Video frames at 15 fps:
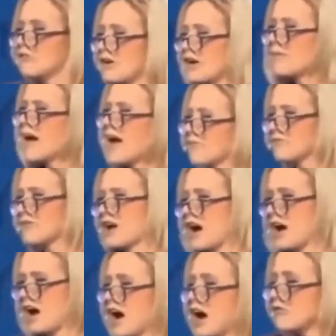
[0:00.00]
from
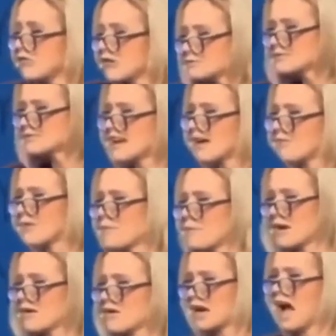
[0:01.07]
Africa, from South
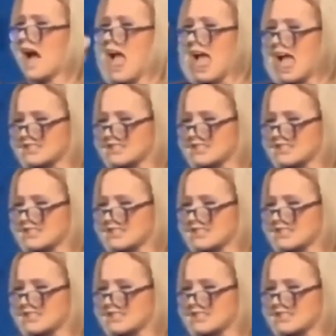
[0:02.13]
America.